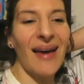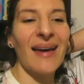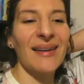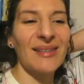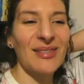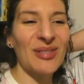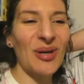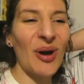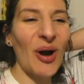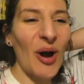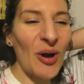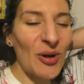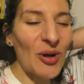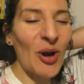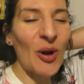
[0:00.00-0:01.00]
and so
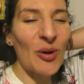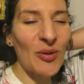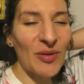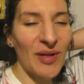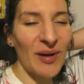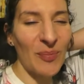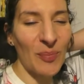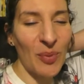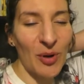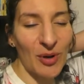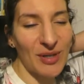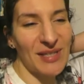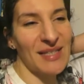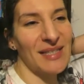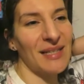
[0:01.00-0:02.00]
I know that
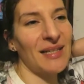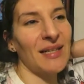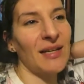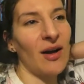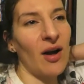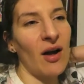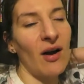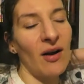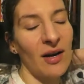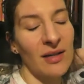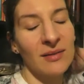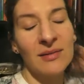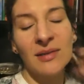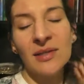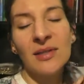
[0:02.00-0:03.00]
personally I,
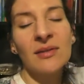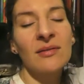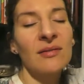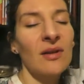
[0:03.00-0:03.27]
I do